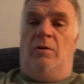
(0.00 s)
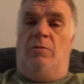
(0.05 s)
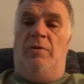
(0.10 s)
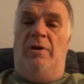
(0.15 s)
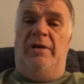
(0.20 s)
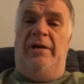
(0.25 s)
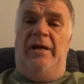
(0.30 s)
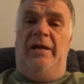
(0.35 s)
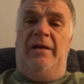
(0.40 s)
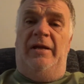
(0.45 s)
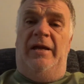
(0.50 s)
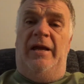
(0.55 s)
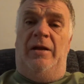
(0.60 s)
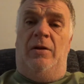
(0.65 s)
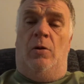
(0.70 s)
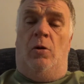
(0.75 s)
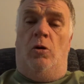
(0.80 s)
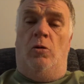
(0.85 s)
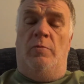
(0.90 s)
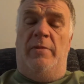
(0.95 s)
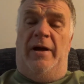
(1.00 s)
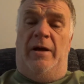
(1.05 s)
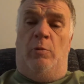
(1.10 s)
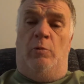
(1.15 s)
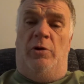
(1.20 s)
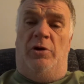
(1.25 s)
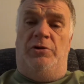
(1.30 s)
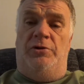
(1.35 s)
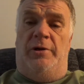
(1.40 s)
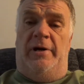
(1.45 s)
We need to get Old Man
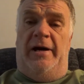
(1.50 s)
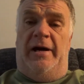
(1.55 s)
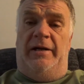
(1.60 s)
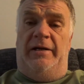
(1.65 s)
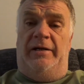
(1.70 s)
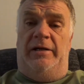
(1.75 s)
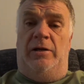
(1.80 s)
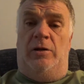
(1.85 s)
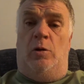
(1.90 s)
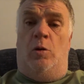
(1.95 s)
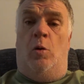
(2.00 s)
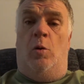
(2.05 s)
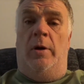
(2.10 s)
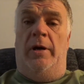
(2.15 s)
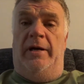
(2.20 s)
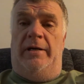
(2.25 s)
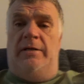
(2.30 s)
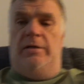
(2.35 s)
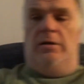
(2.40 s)
Winter out of here quick.